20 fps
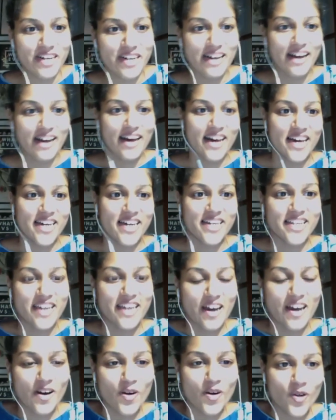I
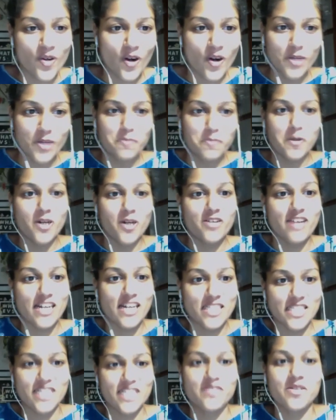now call upon
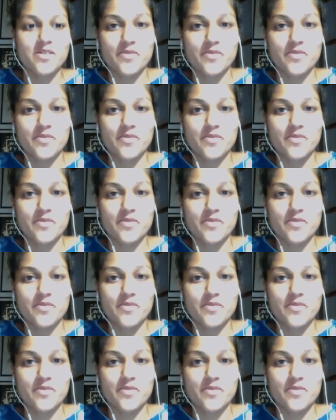Rajiv or